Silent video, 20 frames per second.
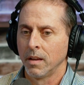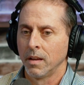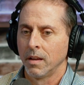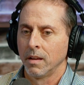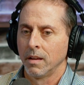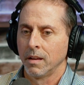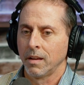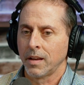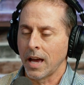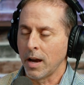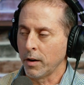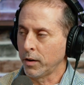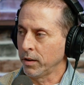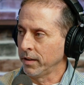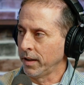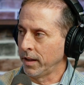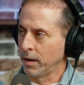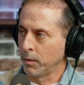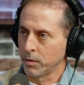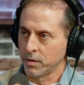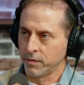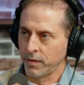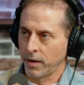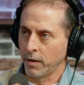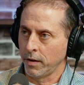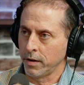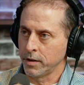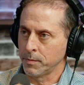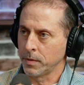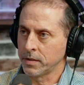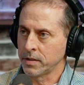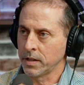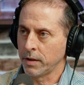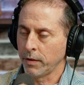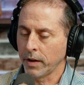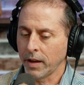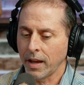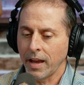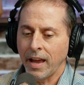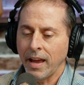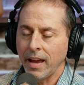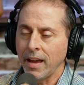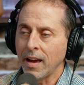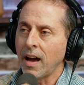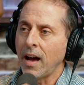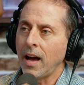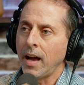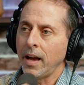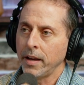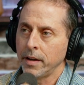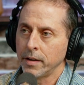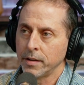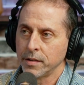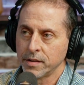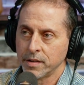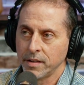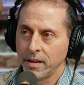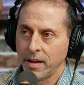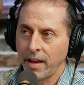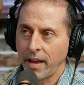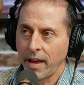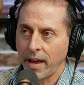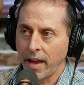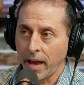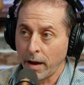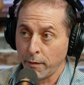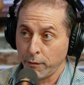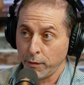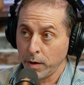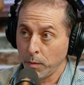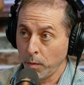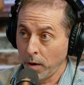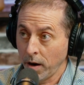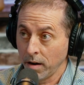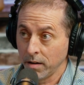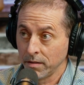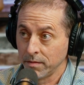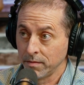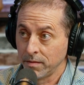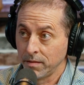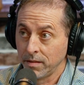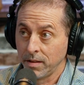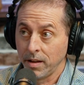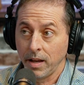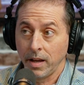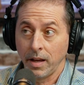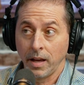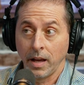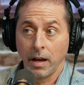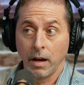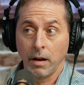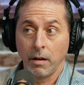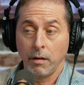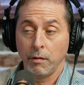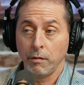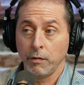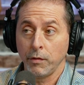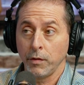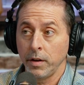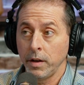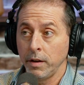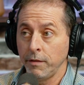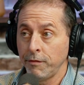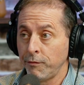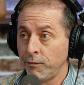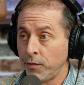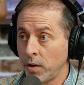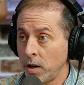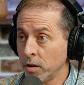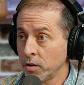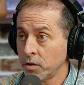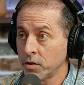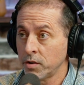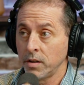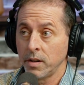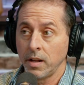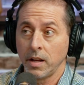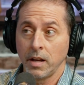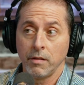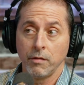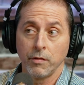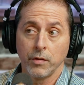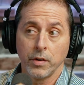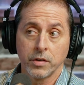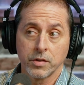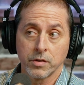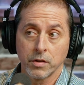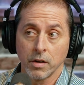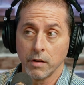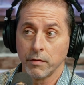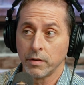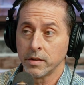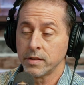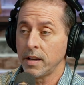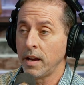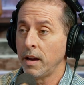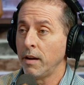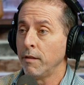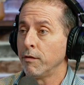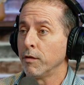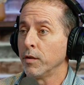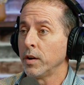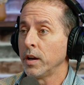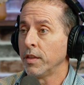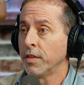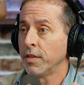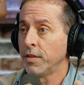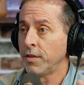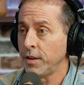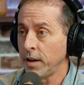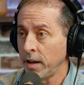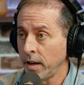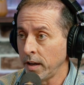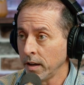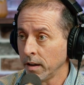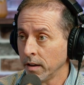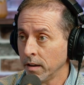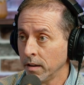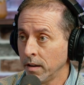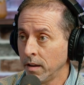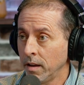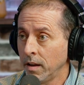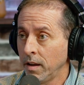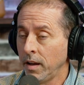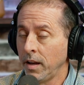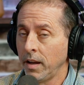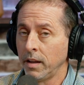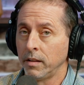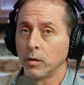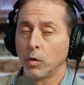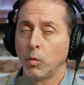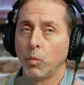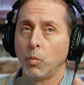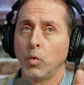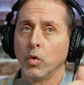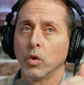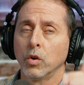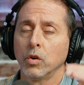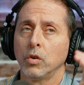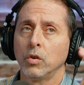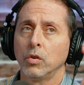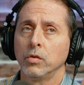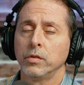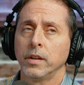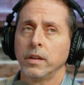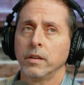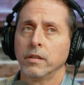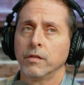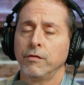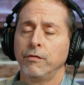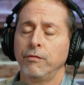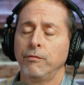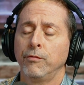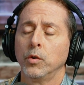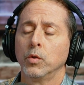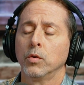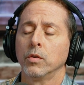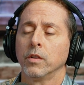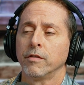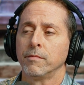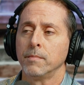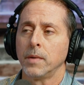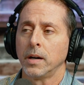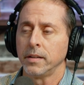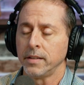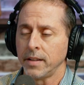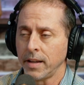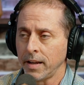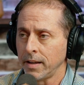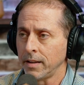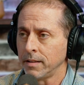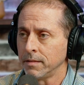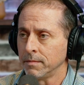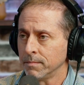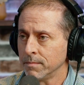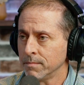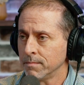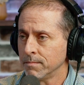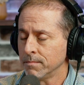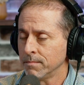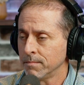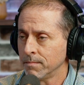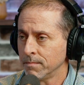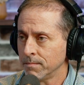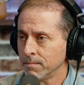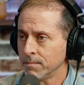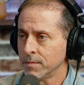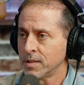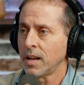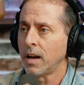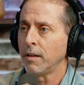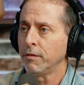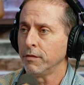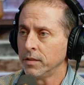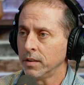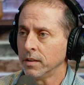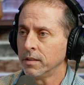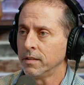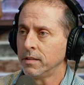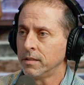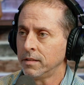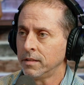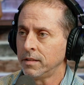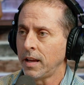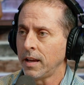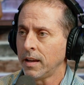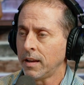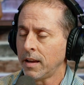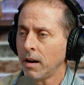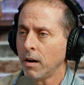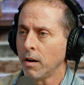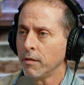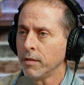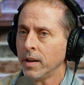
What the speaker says: calculator was very specific. AI is everywhere. Sure. Every function, every service, everything. And the world is full of mundane stuff to take care of.